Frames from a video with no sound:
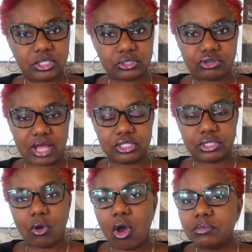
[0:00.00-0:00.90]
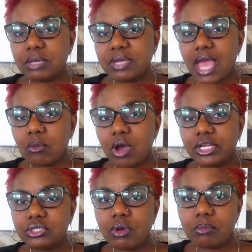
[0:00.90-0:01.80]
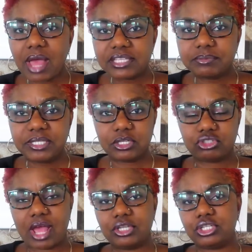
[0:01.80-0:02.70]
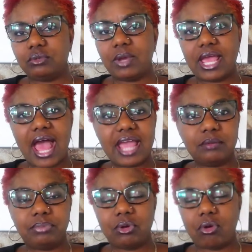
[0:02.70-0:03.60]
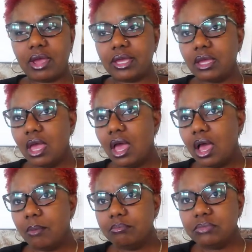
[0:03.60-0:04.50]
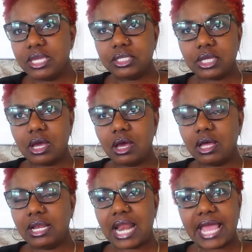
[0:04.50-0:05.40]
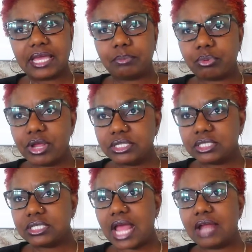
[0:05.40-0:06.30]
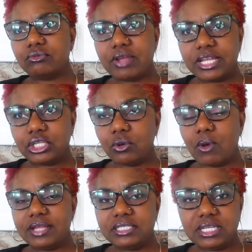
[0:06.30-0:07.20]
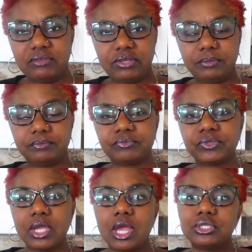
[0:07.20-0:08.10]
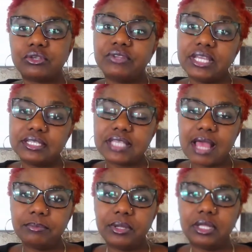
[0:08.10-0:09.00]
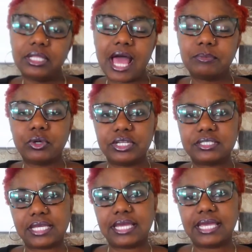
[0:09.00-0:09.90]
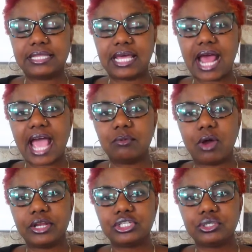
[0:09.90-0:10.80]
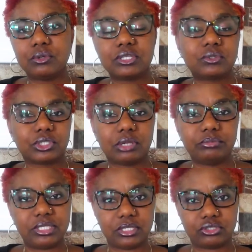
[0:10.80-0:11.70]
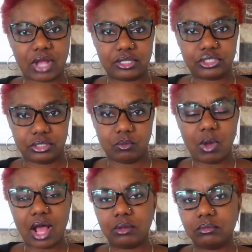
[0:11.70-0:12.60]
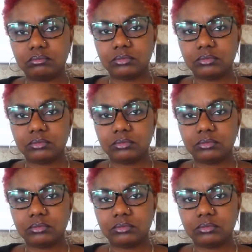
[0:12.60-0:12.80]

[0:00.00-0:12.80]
strategy, or maybe I want to do a mass media strategy where I employ media like print and radio and TV. So for the example, I'm going to say that I want to do a social media strategy. Well,